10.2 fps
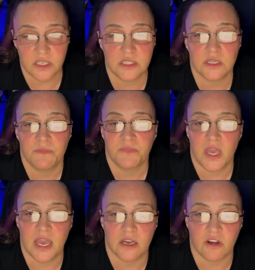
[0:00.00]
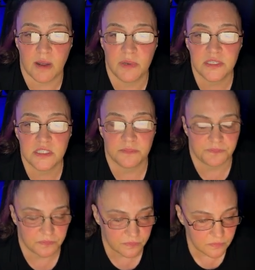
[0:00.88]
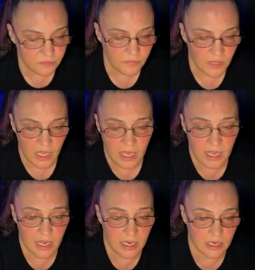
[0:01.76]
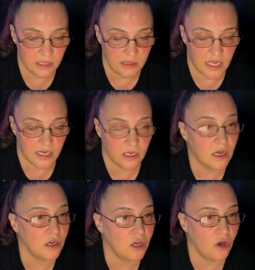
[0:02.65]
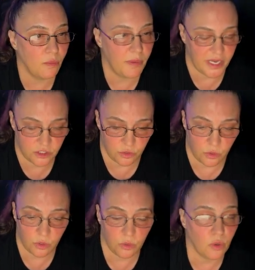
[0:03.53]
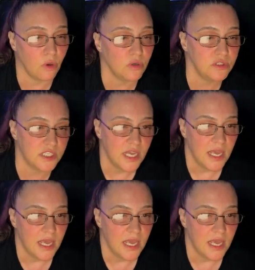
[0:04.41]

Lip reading: this and grab it and then go back to Claude,